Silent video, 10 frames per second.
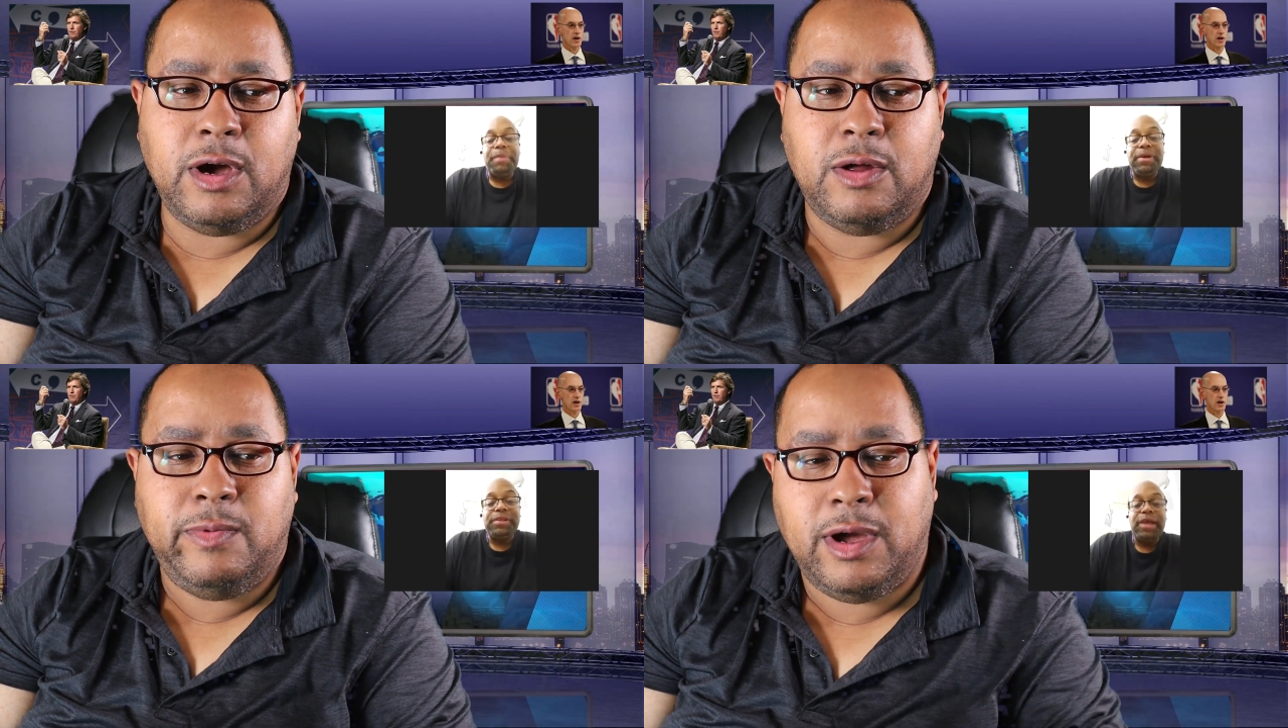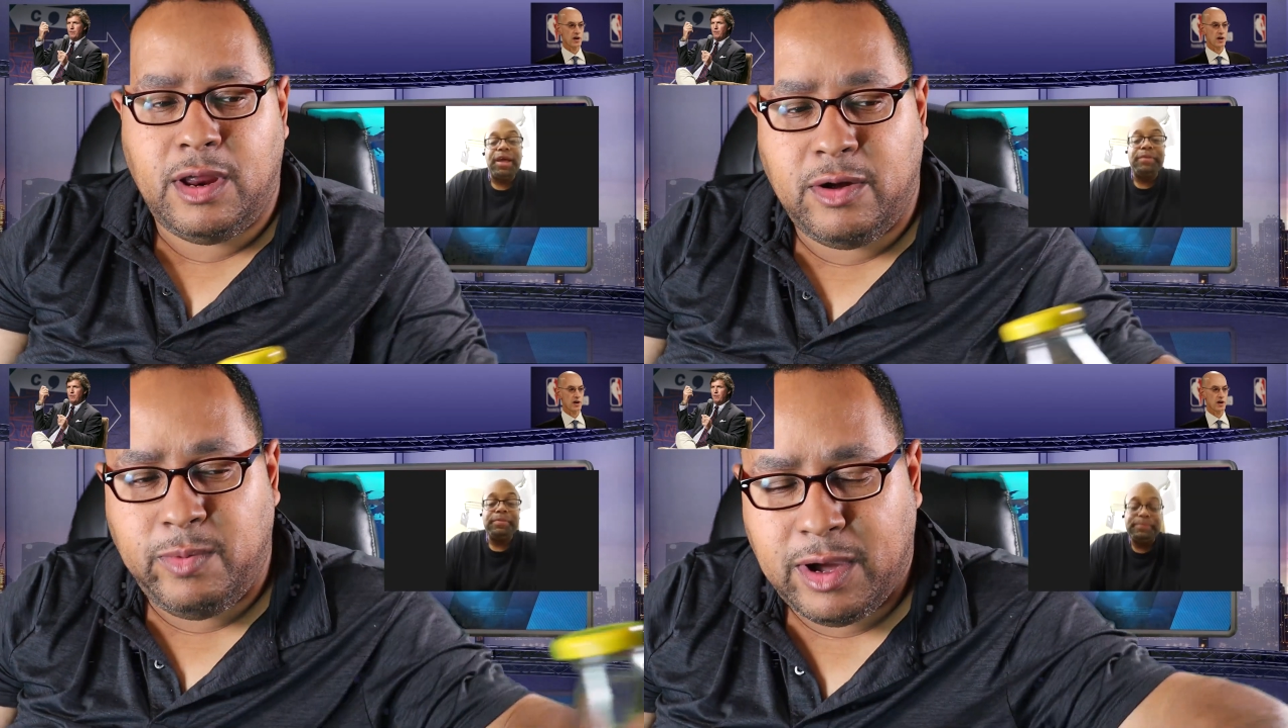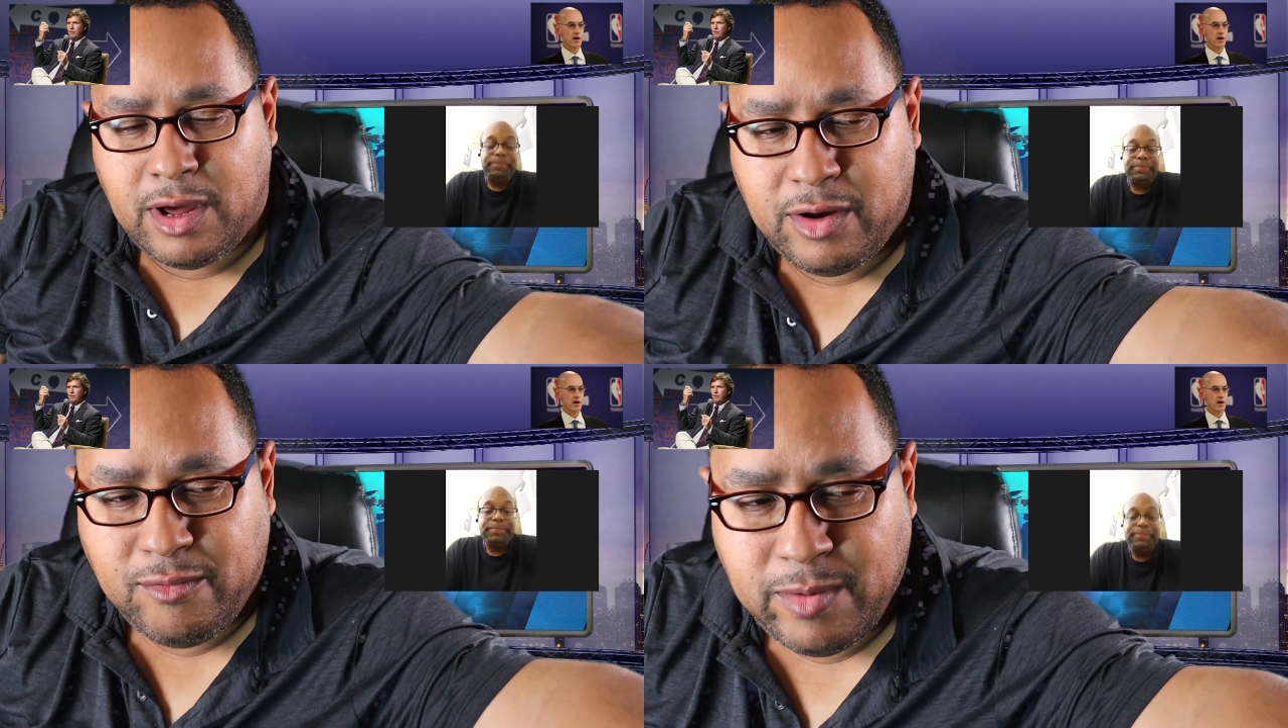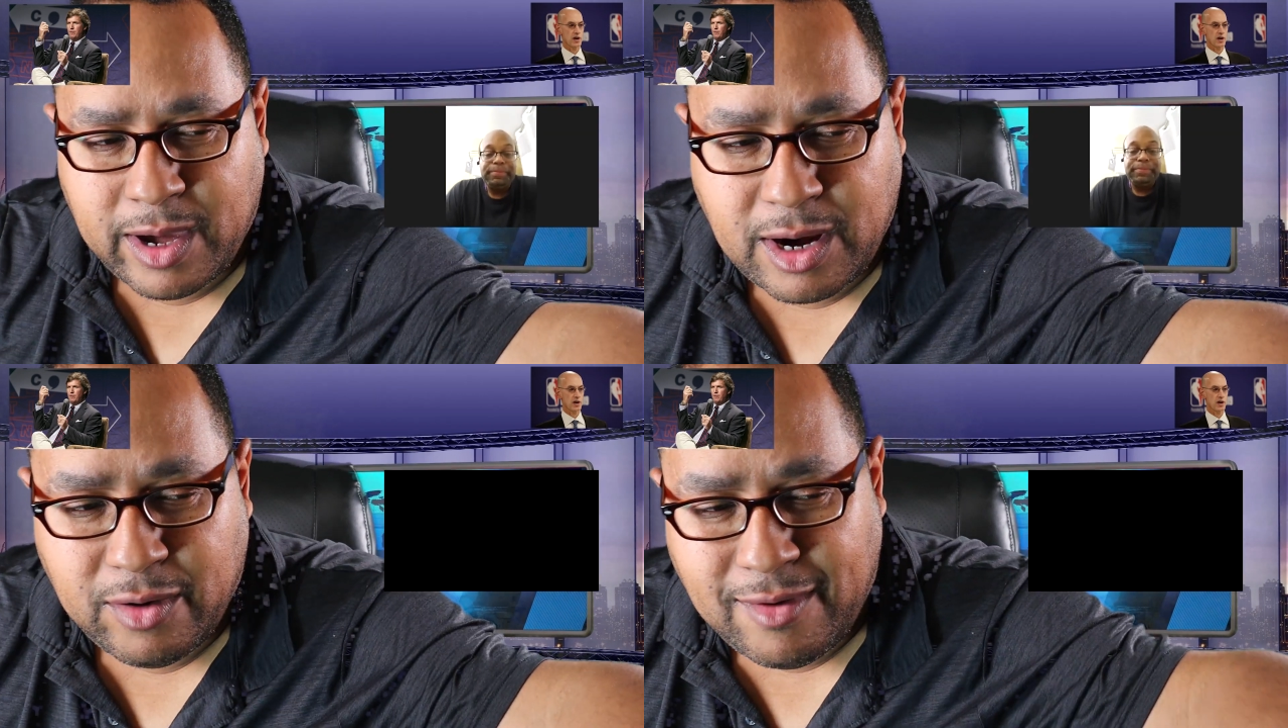We're
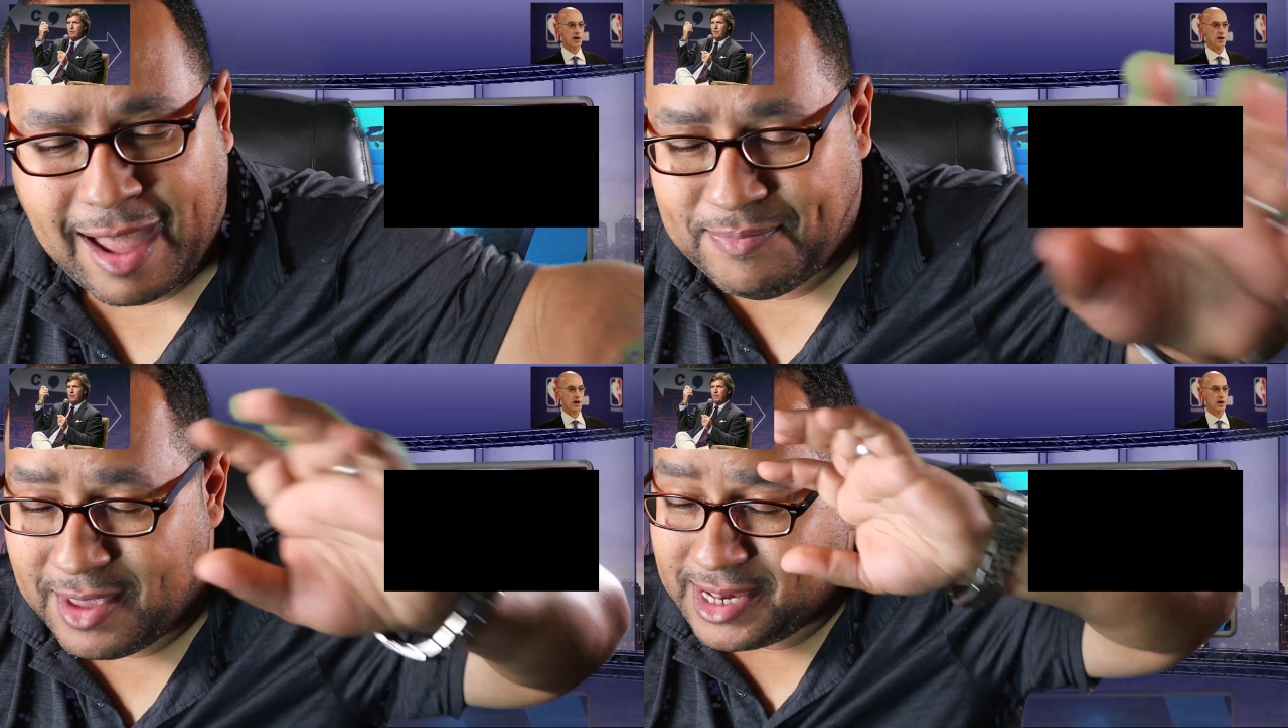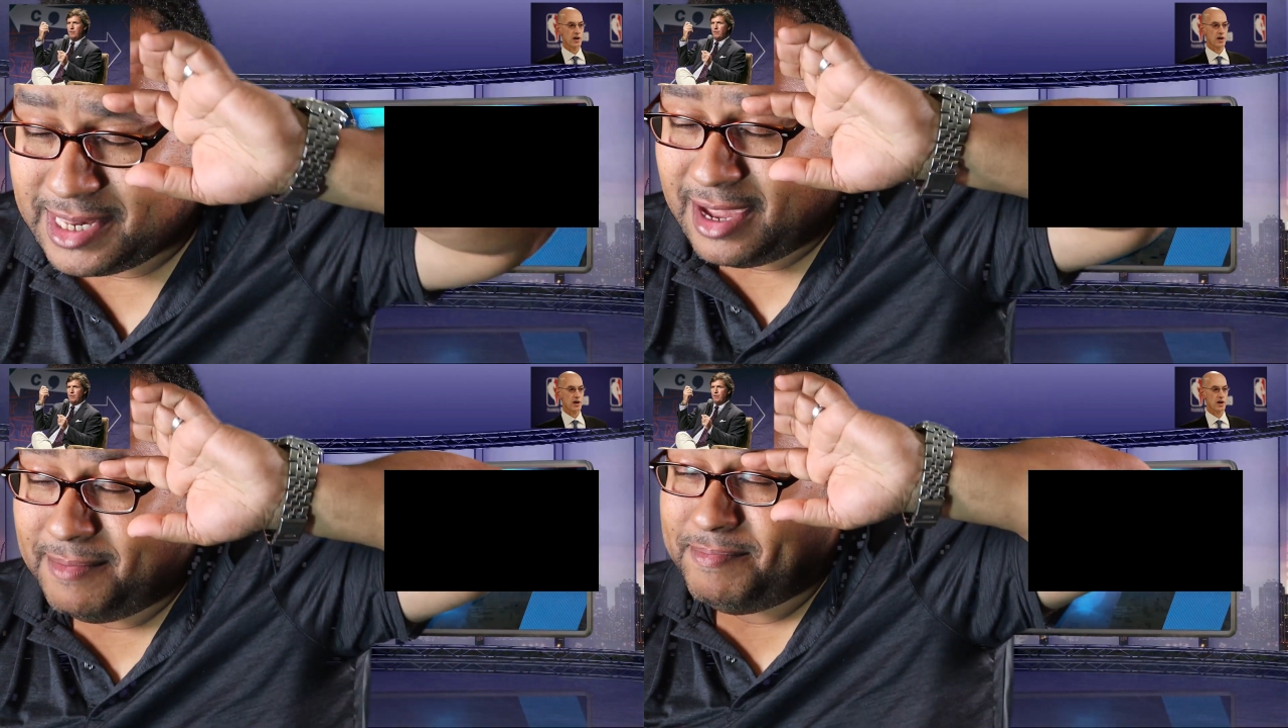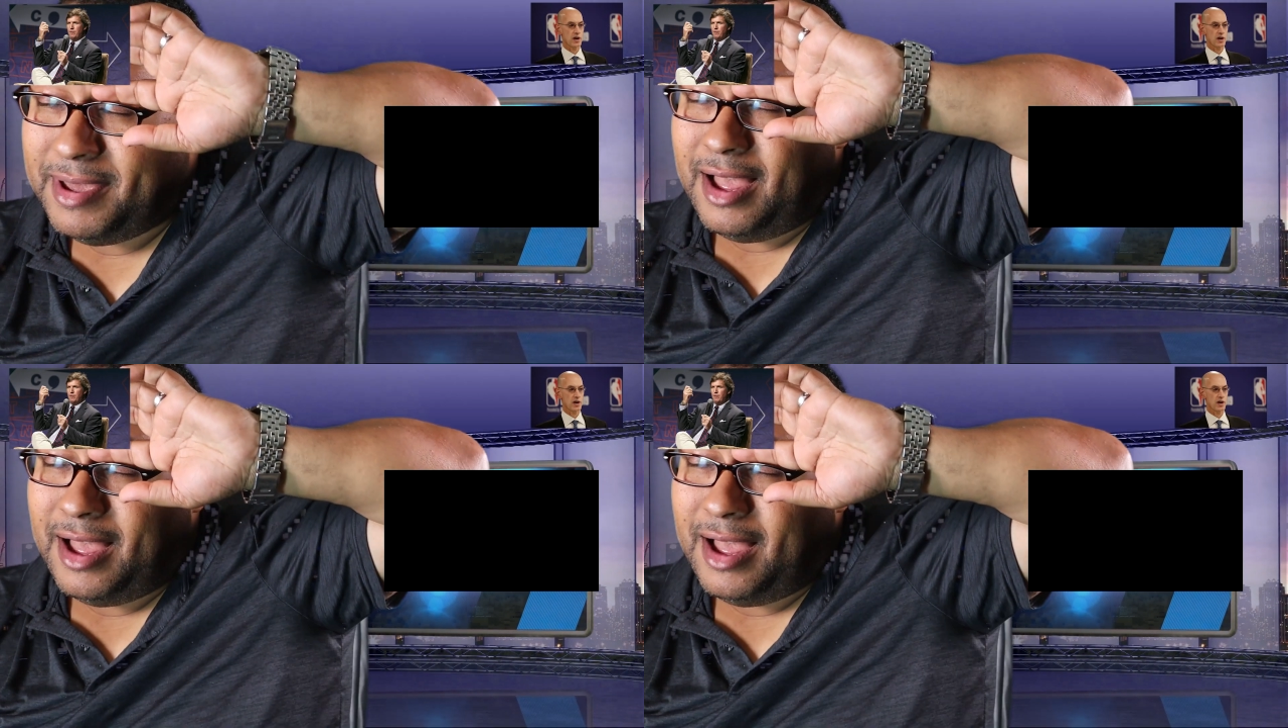gonna wrap this up.